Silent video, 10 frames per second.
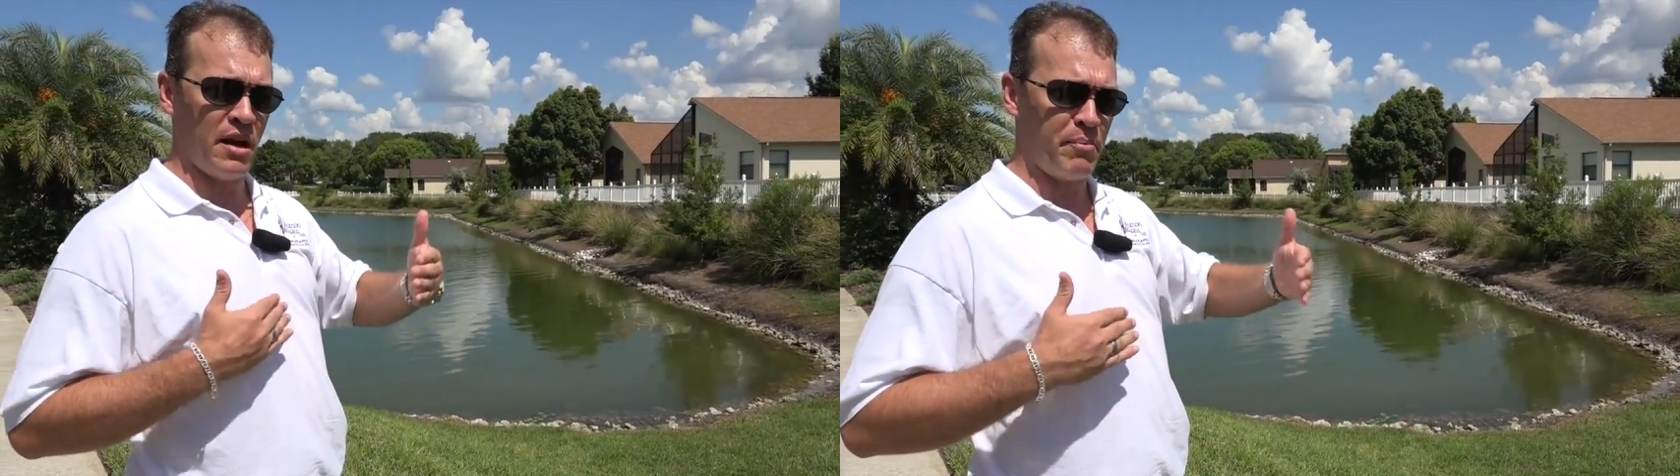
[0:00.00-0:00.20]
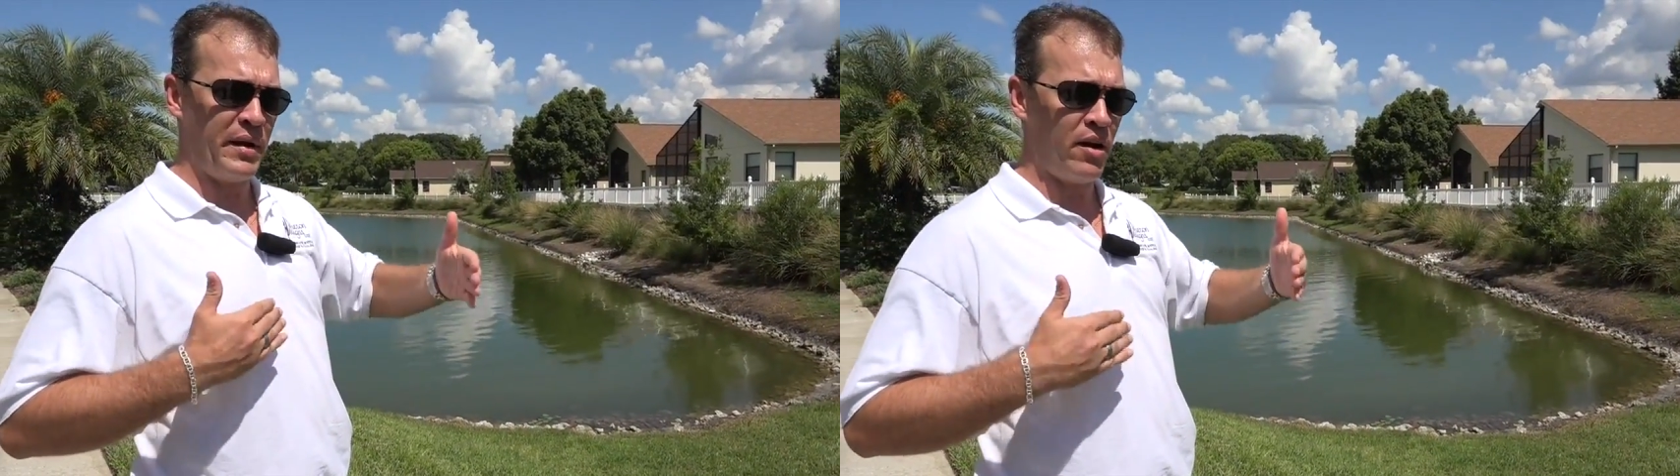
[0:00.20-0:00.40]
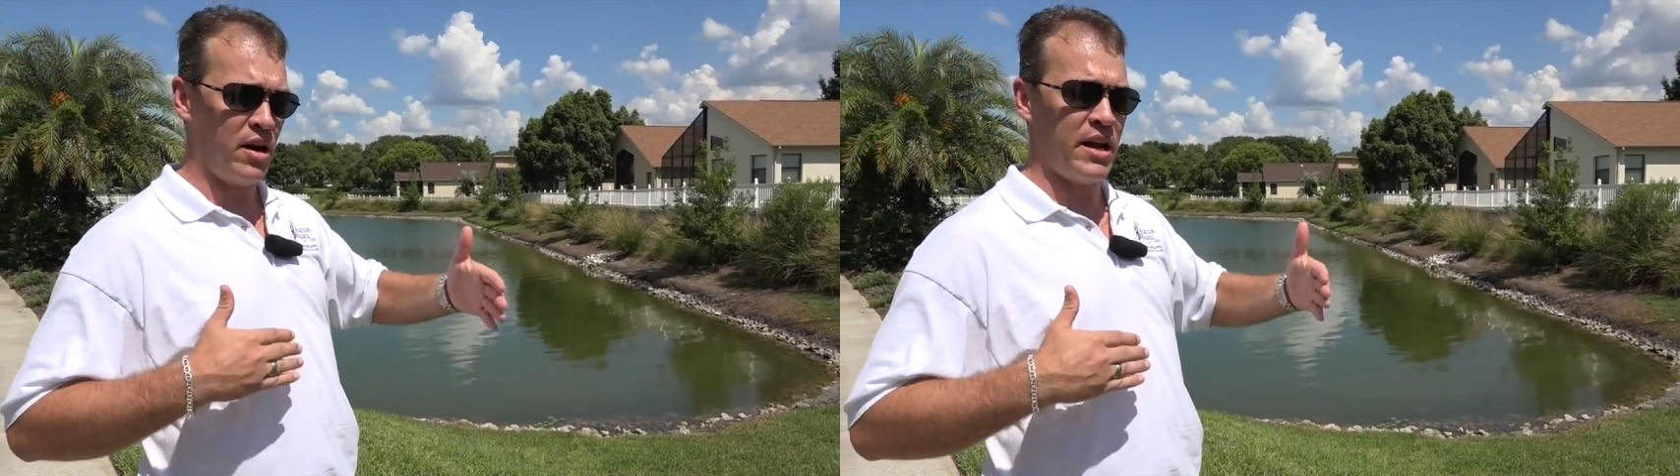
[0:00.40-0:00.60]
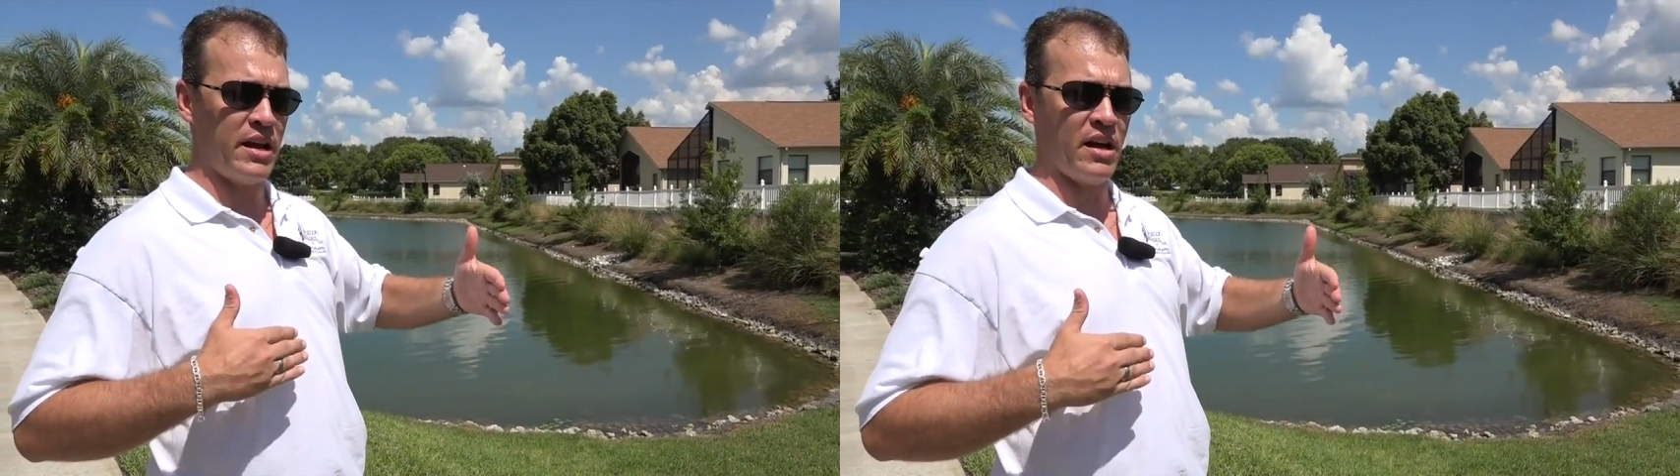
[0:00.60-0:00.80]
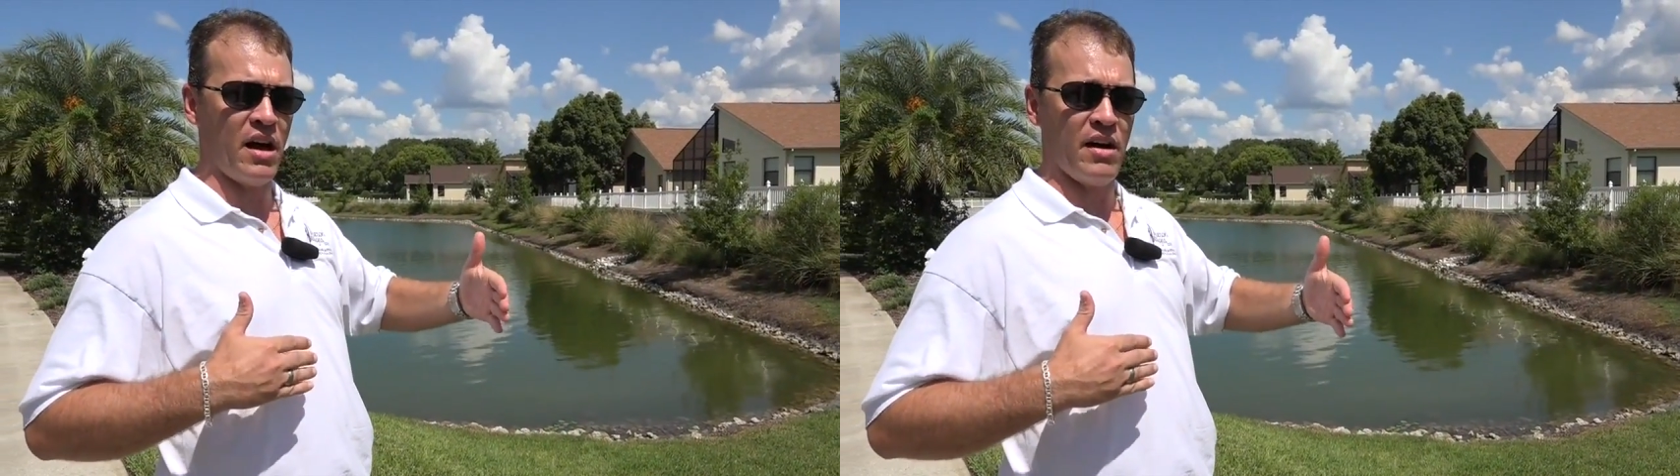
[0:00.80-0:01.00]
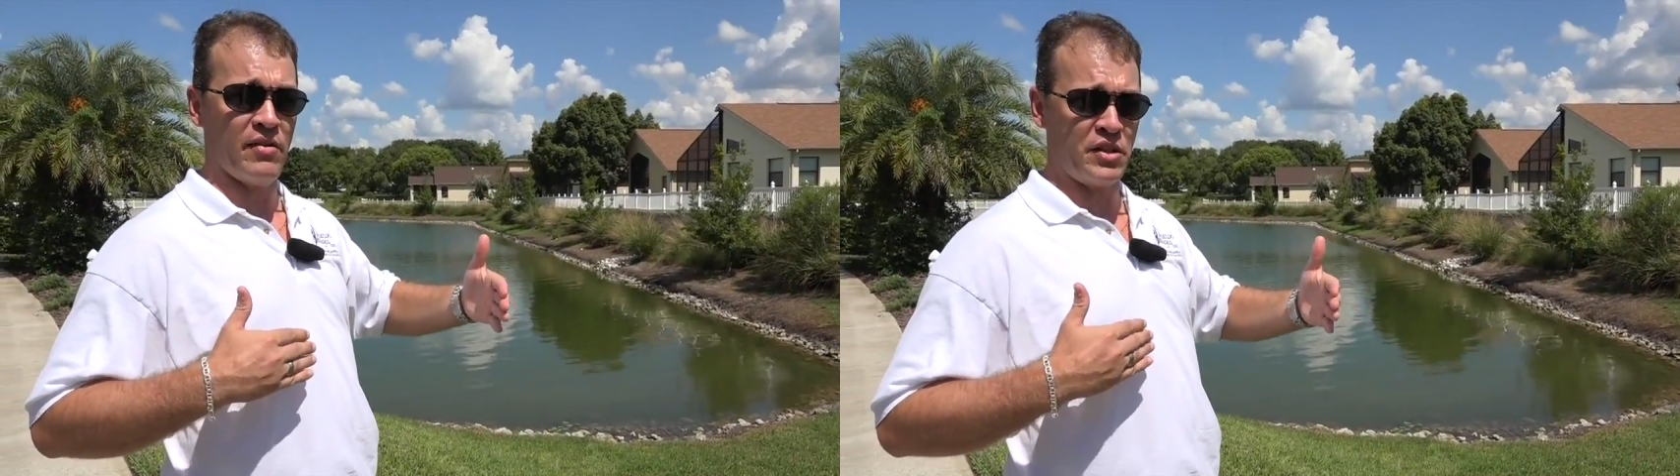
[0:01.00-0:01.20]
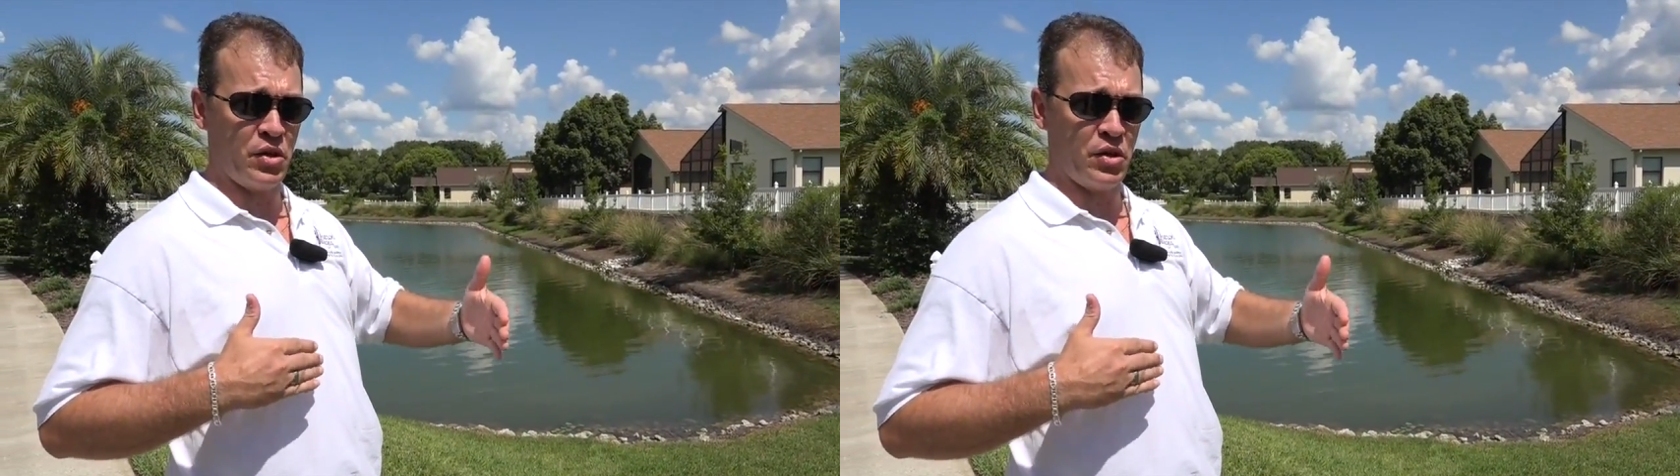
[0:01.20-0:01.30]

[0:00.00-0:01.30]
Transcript: a period of a